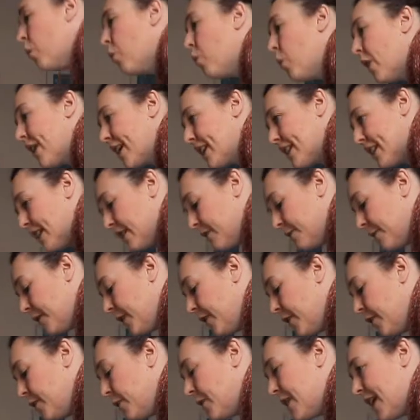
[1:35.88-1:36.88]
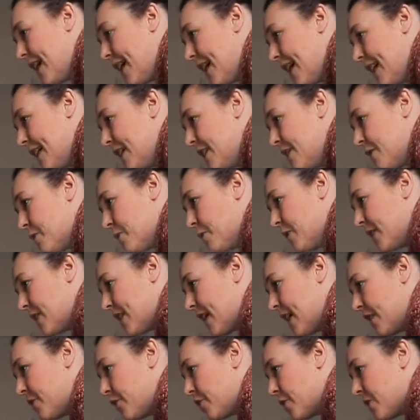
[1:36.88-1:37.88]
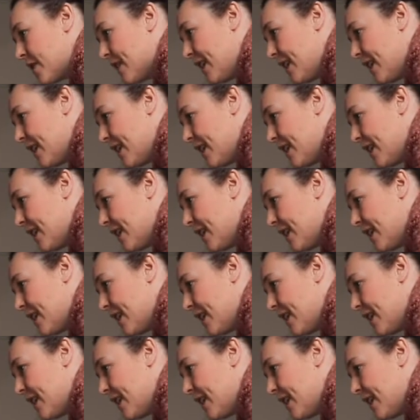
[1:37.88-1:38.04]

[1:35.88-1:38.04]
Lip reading: what I did for you guys was I just